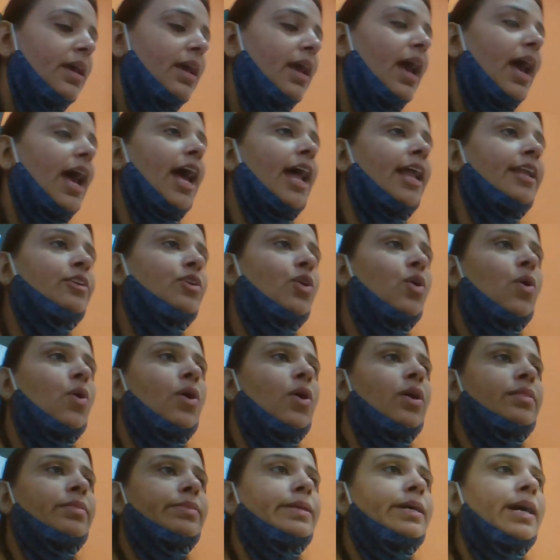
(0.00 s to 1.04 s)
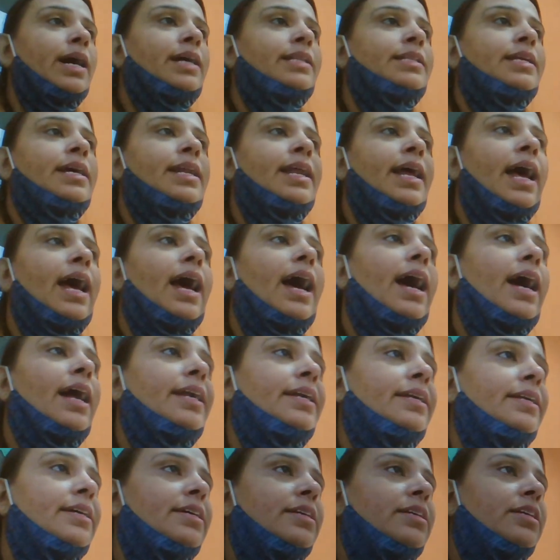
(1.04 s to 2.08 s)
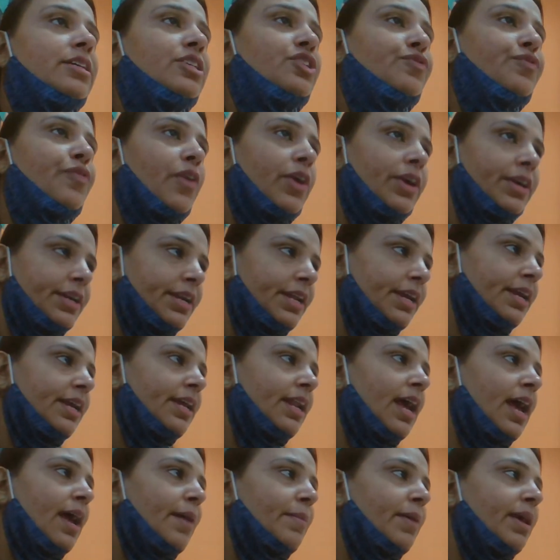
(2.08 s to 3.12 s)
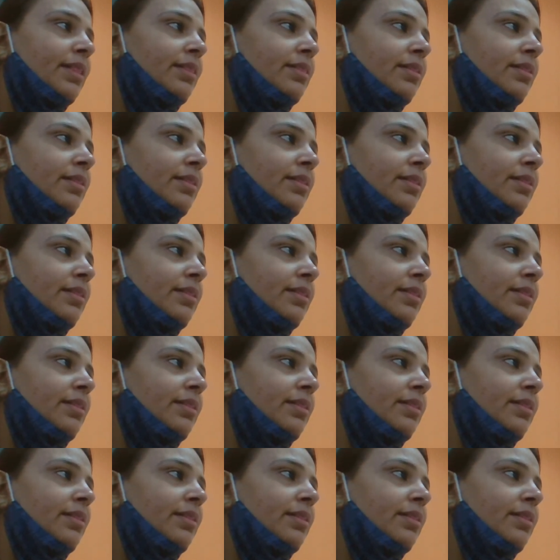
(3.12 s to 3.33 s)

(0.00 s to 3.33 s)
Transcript: And on the other hand, it is 40 gram and